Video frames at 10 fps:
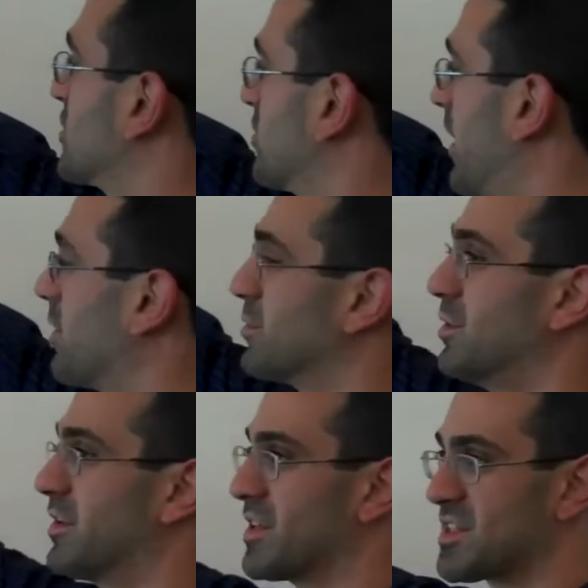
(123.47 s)
square
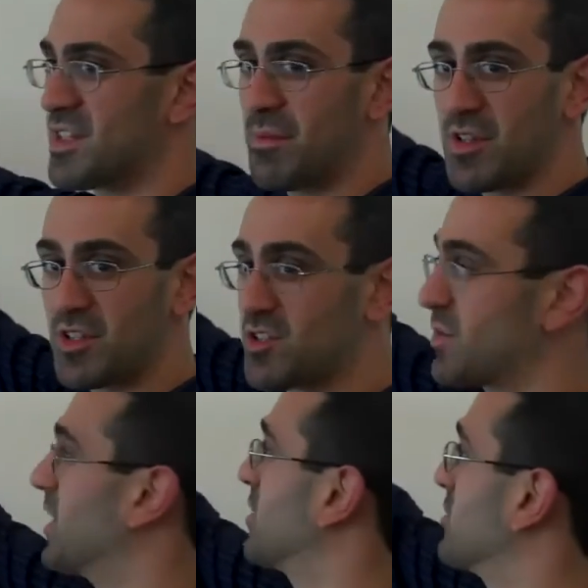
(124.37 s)
root of the sum of the
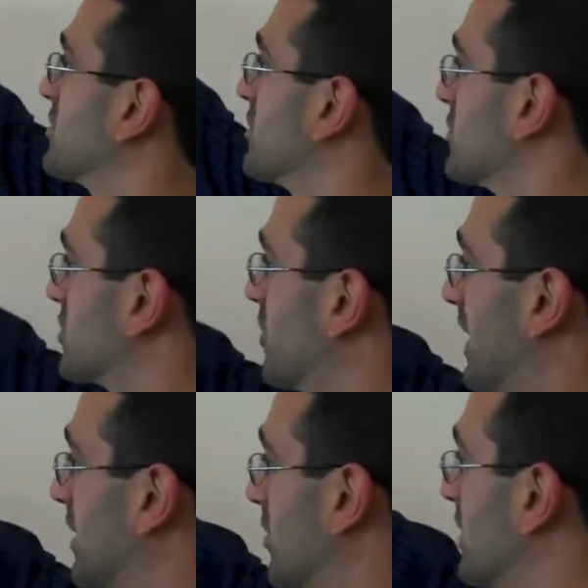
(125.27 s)
squares
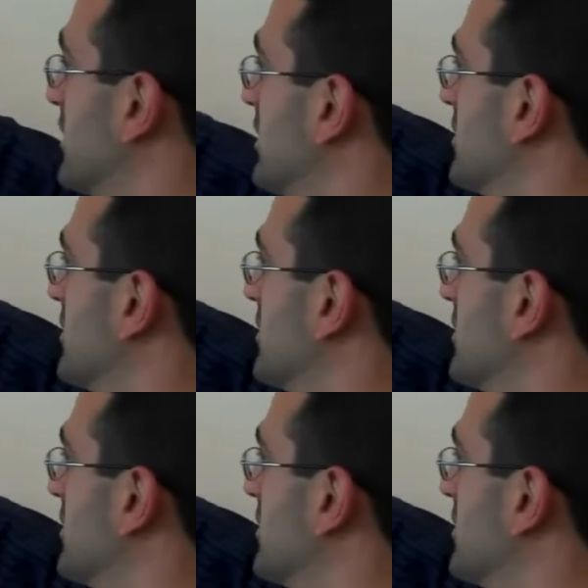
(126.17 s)
squared.